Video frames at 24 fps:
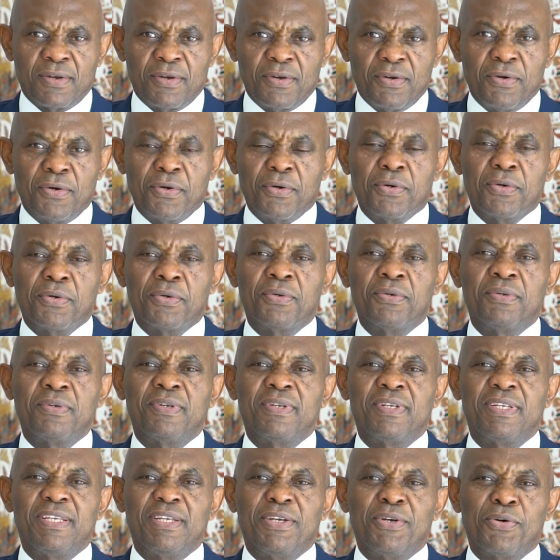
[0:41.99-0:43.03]
Go
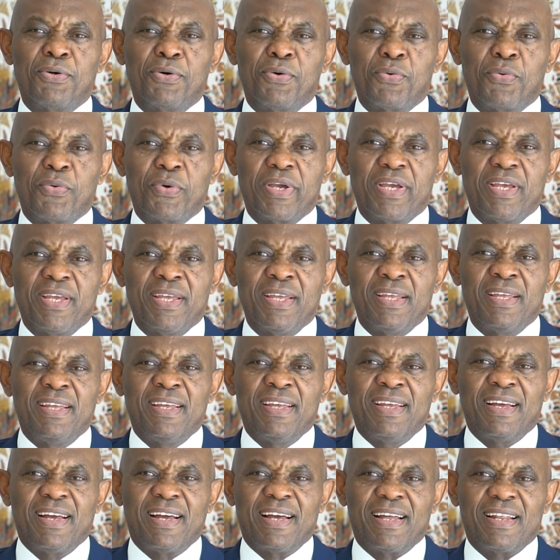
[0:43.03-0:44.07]
the whole way
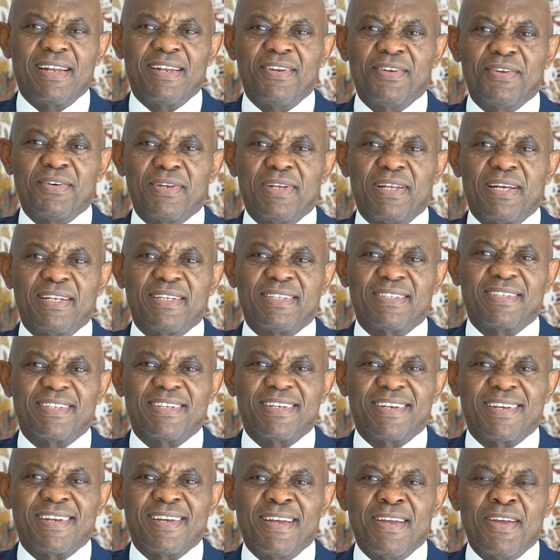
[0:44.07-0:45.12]
and know
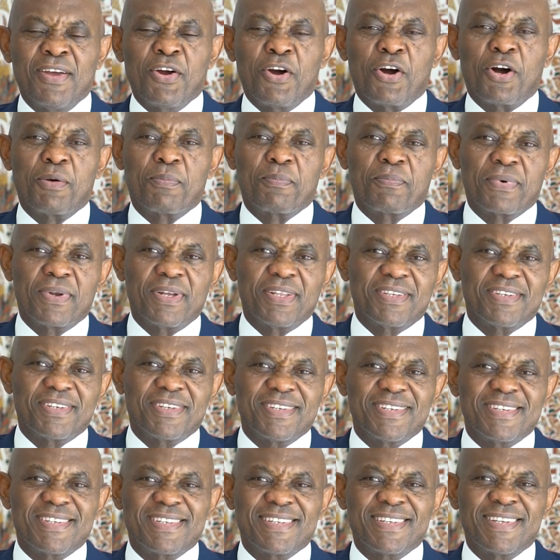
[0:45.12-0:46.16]
that
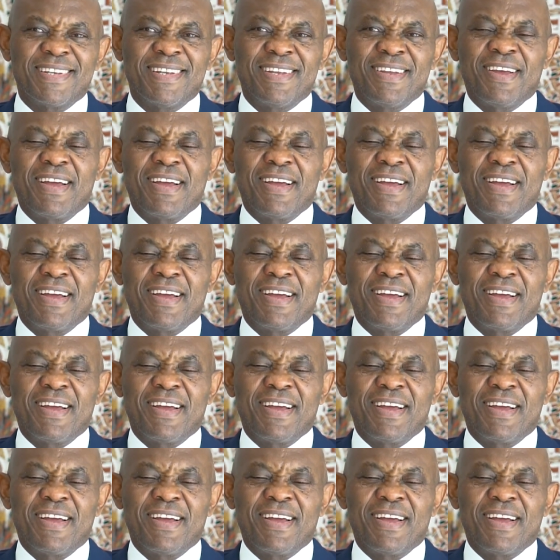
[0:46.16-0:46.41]
operators,